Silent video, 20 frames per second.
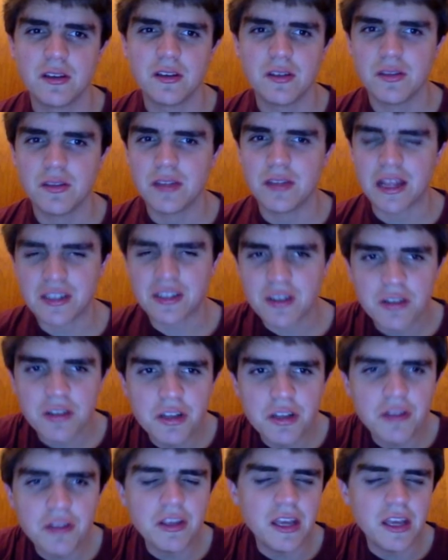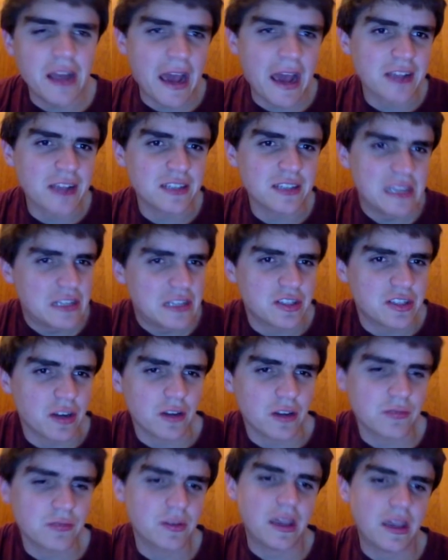That's clearly an acid, it
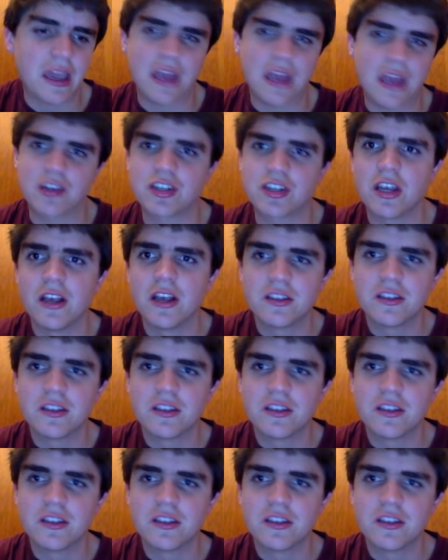starts with H.